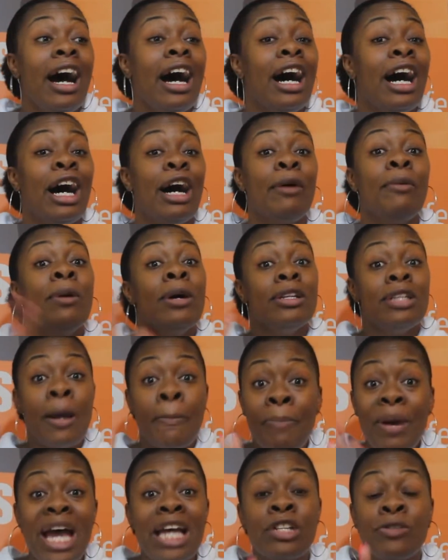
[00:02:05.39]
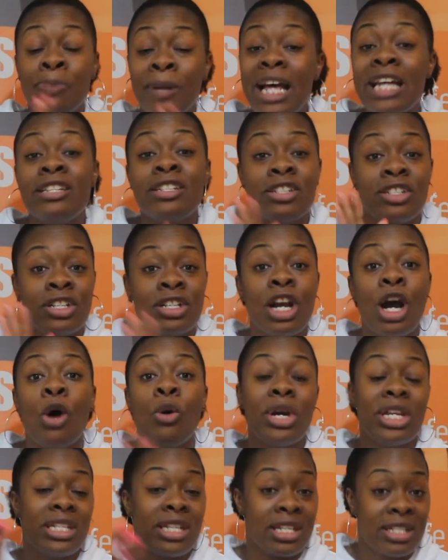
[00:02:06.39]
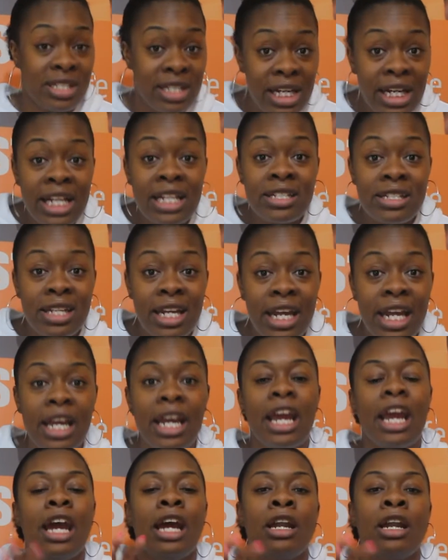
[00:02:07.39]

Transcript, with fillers: um the best places to go is the cdc